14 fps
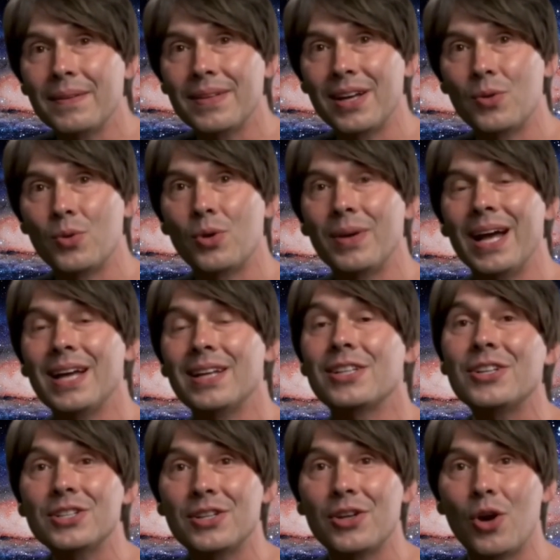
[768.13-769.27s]
That will be
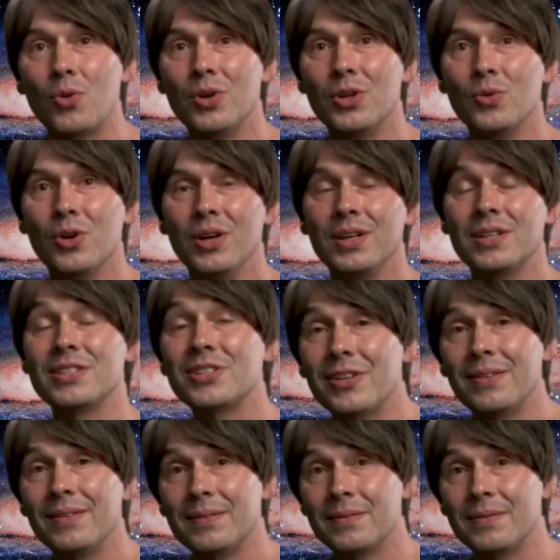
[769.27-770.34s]
answered not with words,